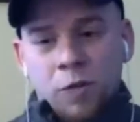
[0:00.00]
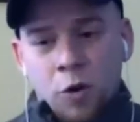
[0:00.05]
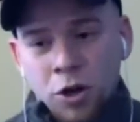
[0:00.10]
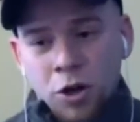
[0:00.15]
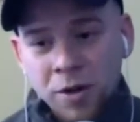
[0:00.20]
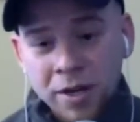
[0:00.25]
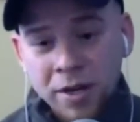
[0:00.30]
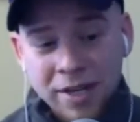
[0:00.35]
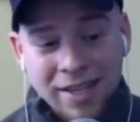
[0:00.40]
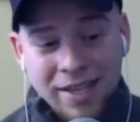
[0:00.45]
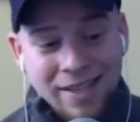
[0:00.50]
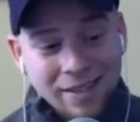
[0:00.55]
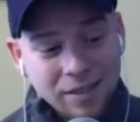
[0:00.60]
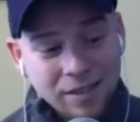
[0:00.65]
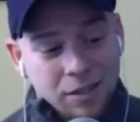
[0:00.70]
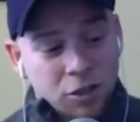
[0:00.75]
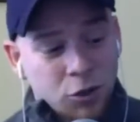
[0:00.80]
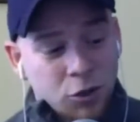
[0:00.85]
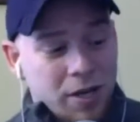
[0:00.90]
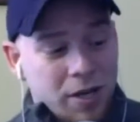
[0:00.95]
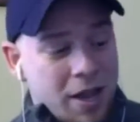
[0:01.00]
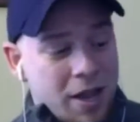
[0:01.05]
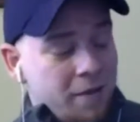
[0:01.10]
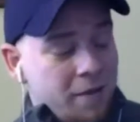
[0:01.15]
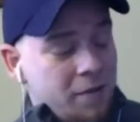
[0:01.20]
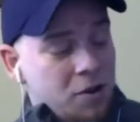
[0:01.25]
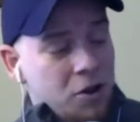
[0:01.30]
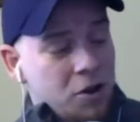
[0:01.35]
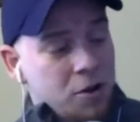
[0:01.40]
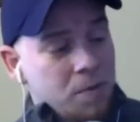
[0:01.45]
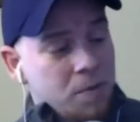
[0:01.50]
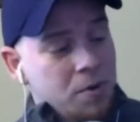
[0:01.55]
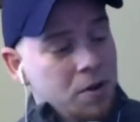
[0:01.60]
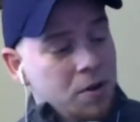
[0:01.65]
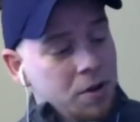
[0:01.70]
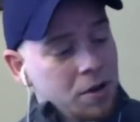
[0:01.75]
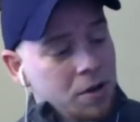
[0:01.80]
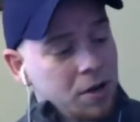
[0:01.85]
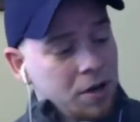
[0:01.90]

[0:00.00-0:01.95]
to 400 is a little bit heavier